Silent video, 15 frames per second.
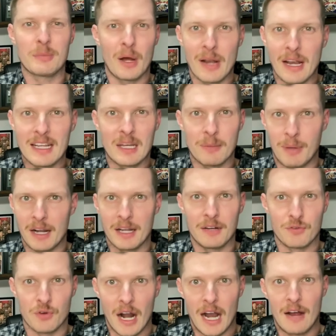about any
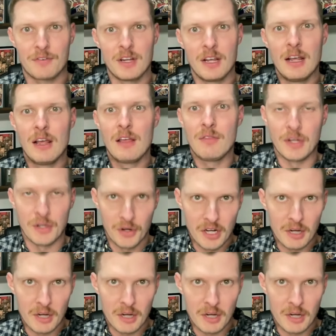competitive draft that you're